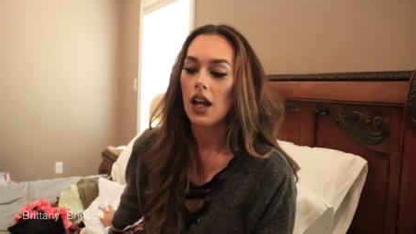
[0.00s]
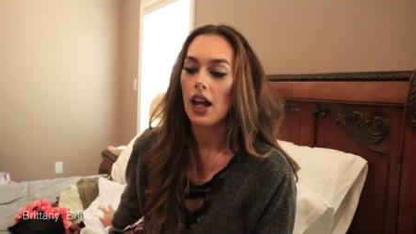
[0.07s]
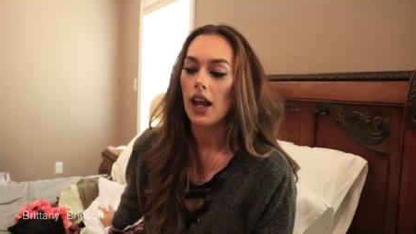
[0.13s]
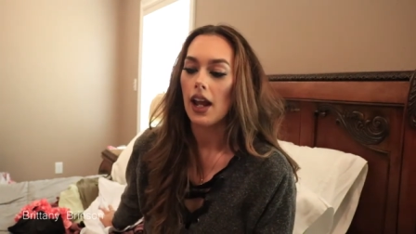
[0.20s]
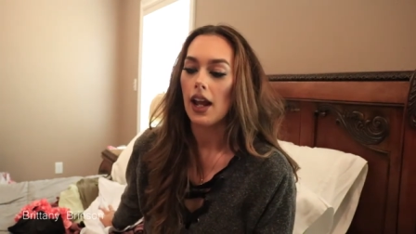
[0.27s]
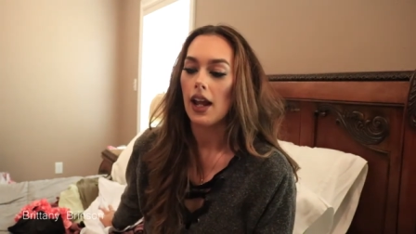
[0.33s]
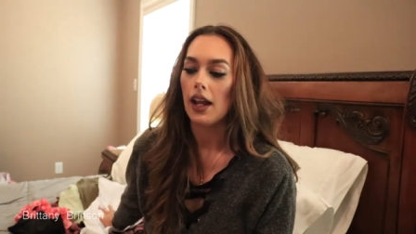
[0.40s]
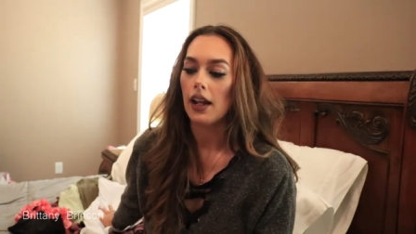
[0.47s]

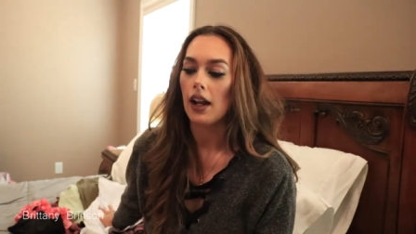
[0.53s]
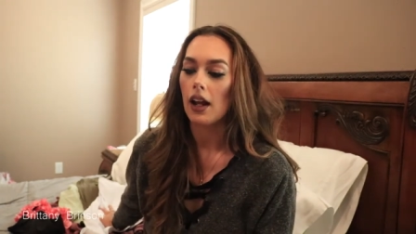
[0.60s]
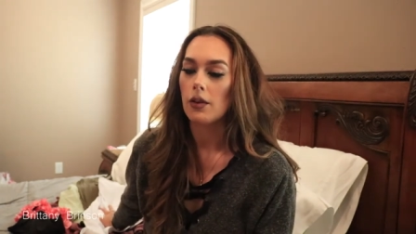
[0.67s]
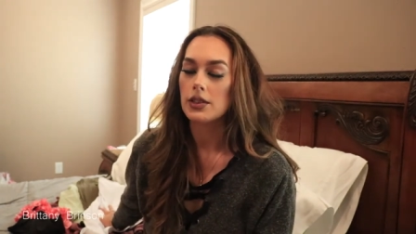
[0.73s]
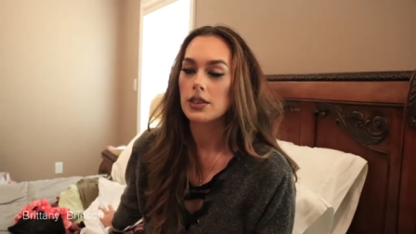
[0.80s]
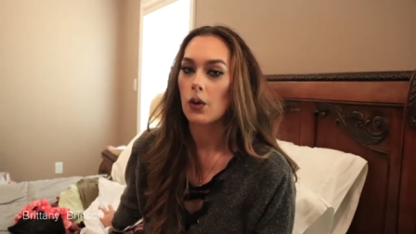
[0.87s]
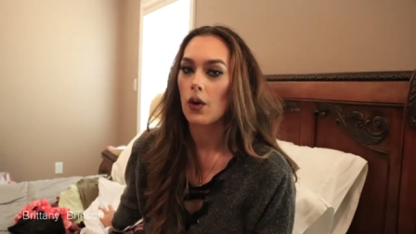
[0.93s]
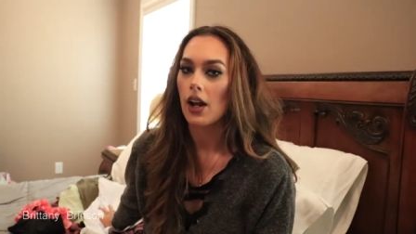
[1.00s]
and I
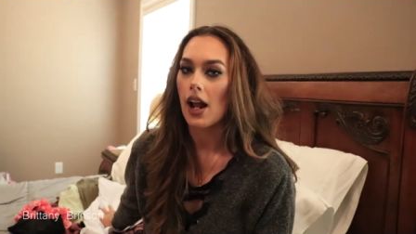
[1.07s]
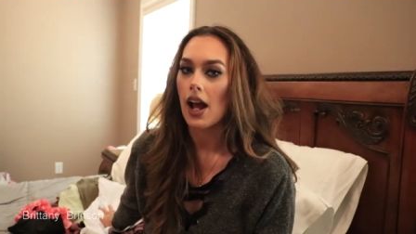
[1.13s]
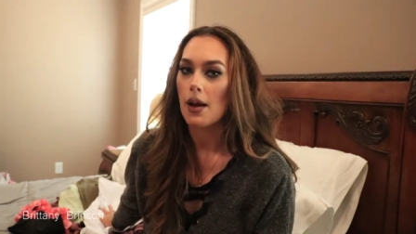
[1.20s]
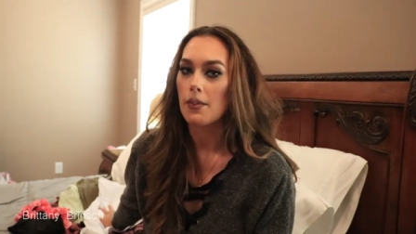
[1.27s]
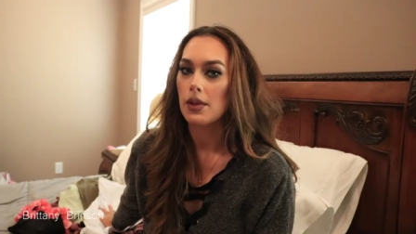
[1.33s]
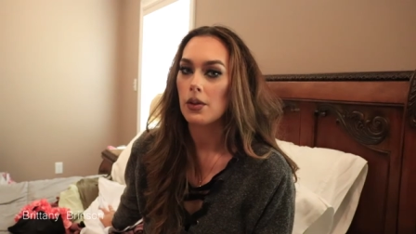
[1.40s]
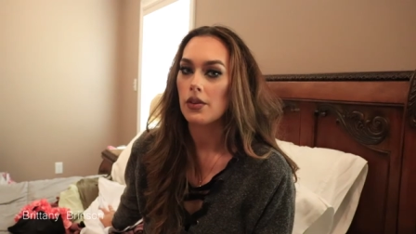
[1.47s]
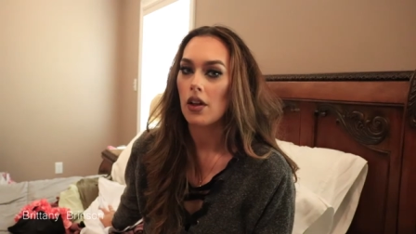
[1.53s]
was quite
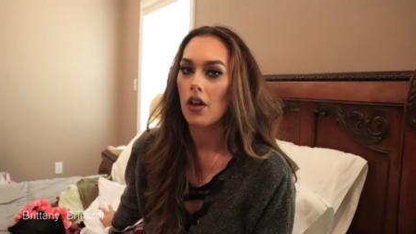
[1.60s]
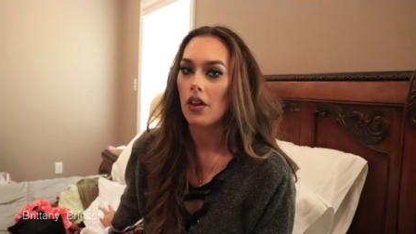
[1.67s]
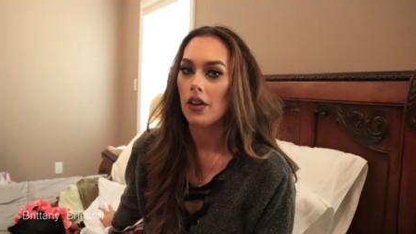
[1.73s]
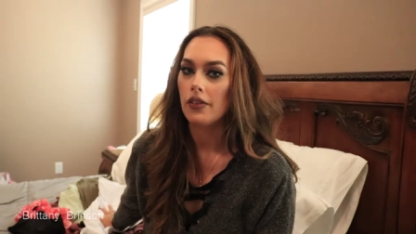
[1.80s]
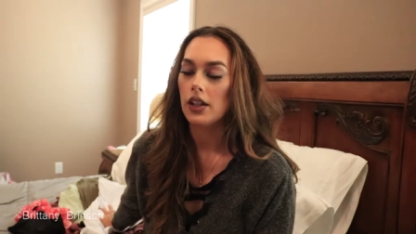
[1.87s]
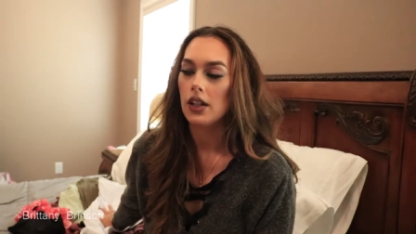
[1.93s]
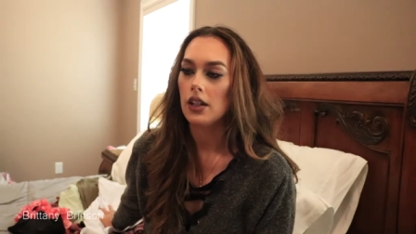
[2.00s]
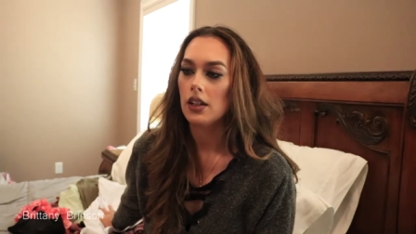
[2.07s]
happy with all of
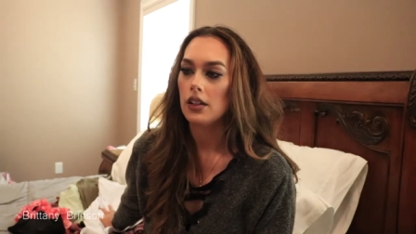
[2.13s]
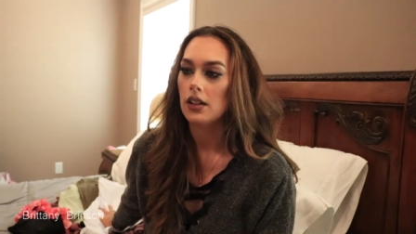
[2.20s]
it,